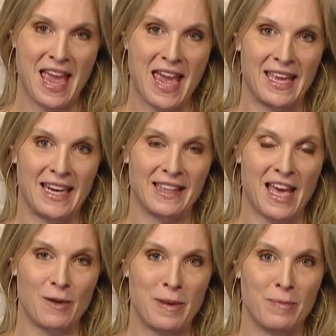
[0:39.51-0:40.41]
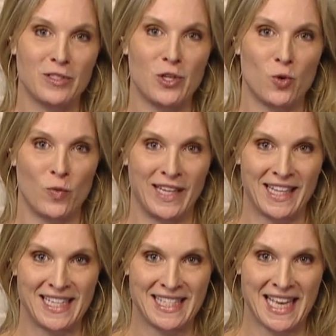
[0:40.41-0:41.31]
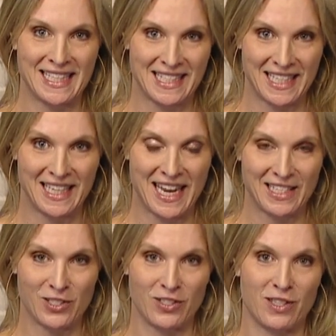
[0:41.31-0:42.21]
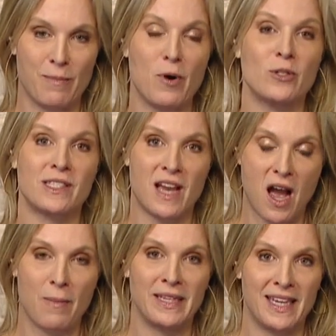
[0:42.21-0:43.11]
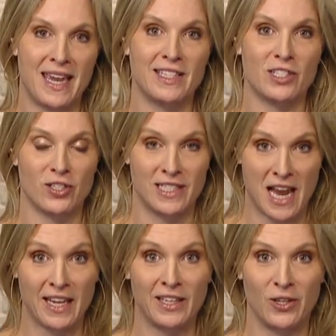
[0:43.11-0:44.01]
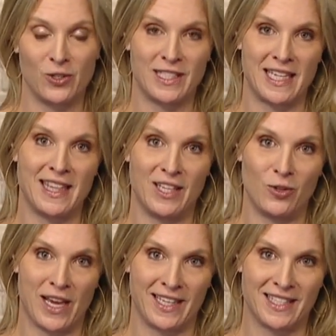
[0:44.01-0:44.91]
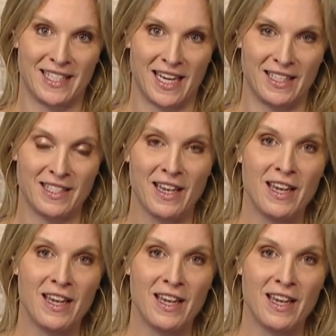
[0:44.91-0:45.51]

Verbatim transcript: and a lot of people don't realize that skin cancer is the most common cancer diagnosed in the United States.